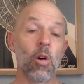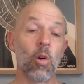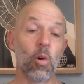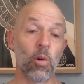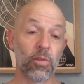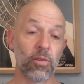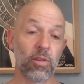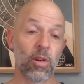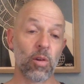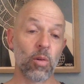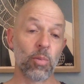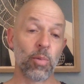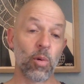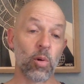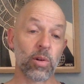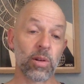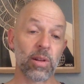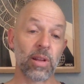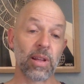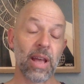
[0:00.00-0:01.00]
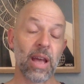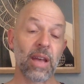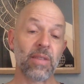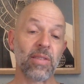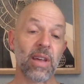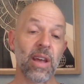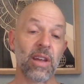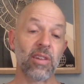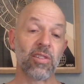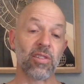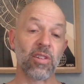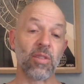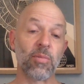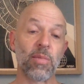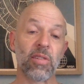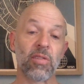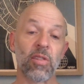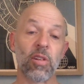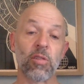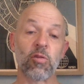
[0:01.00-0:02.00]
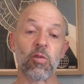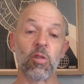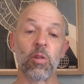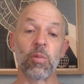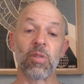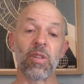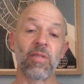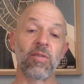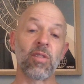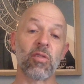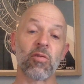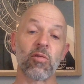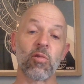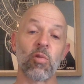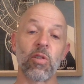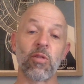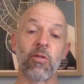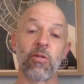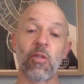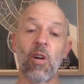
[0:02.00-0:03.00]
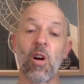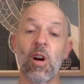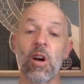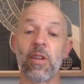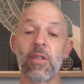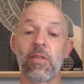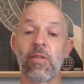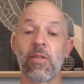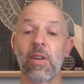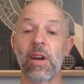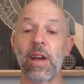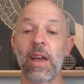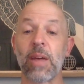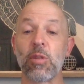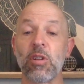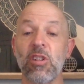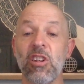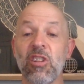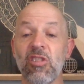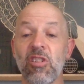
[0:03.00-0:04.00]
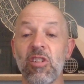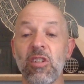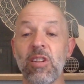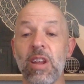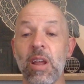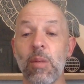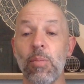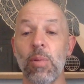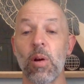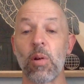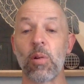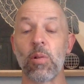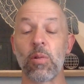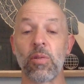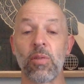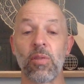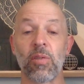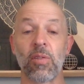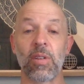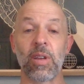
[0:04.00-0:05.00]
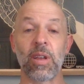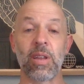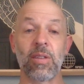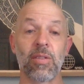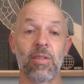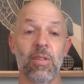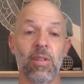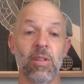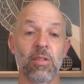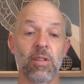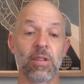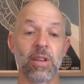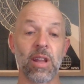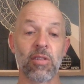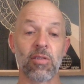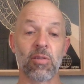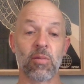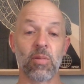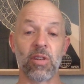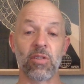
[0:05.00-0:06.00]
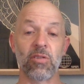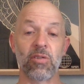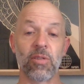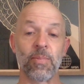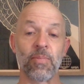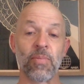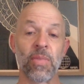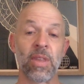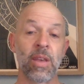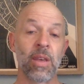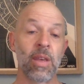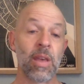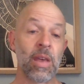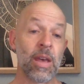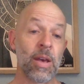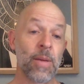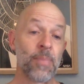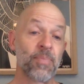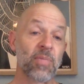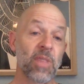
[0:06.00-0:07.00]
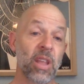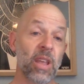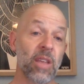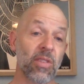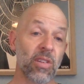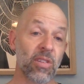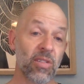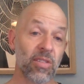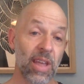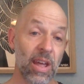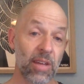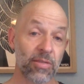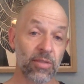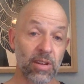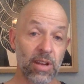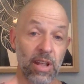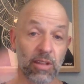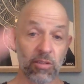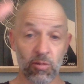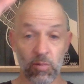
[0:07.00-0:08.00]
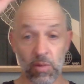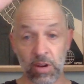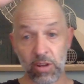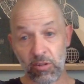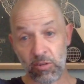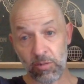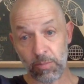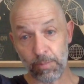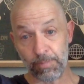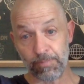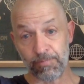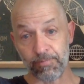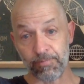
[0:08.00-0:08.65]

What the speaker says: Also, reportedly, aviation and missile troops have destroyed 5 ammunition depots in the Donetsk region. In the South Donetsk region,